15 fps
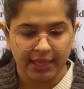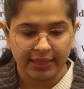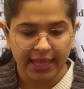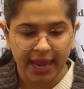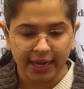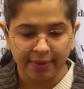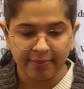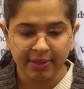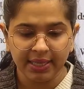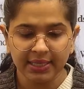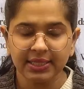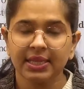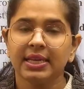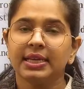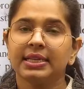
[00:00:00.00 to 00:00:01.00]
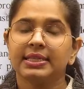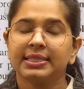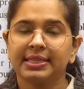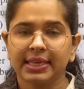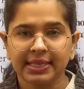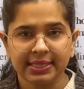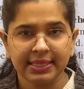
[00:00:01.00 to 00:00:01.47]
That means
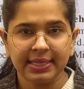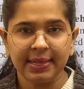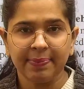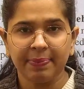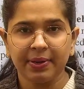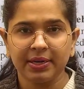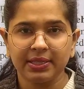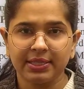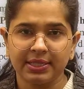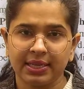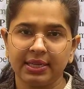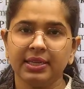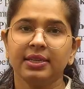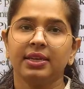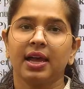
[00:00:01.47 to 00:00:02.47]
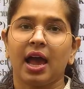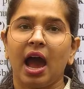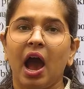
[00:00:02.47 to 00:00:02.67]
60%